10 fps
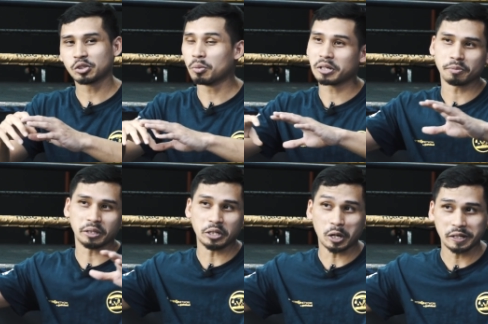so much
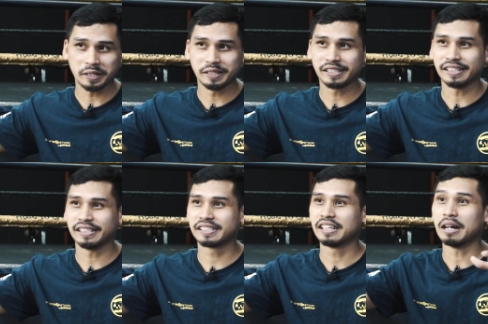about the
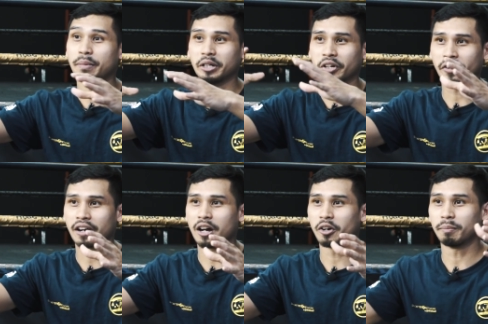audiences, about the
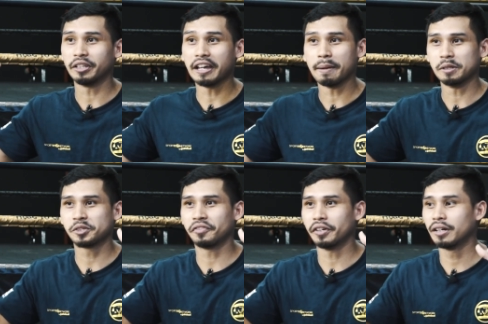crowd, about the
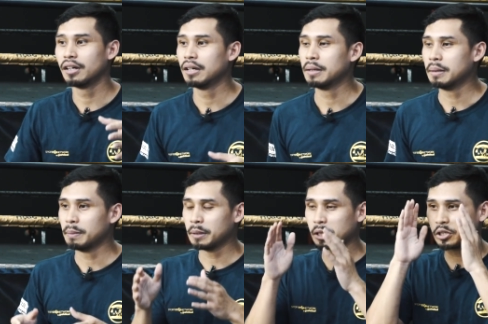atmosphere,
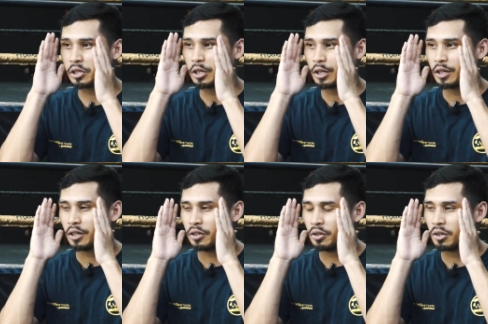because
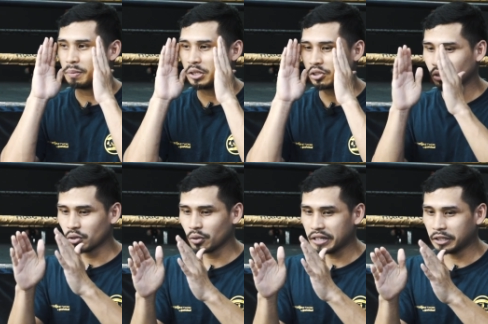you'll be
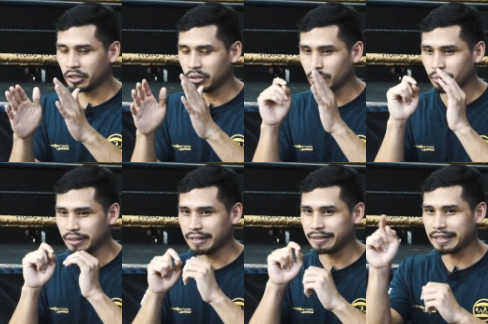so in tune
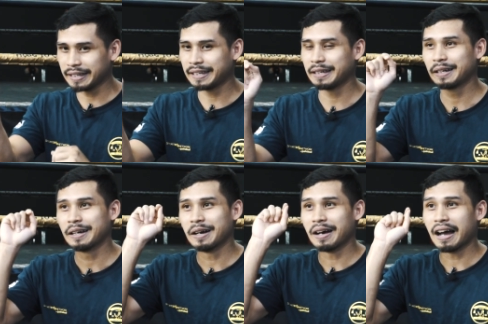in thinking,
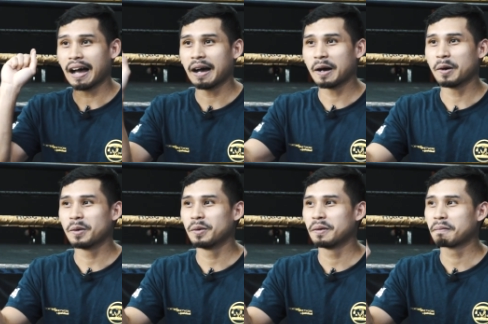
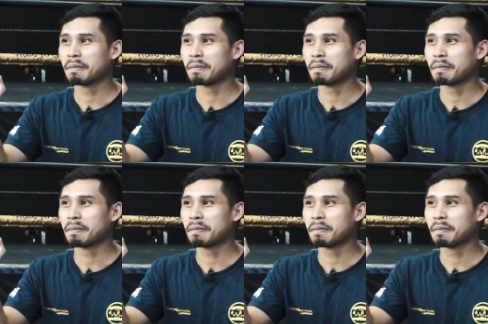how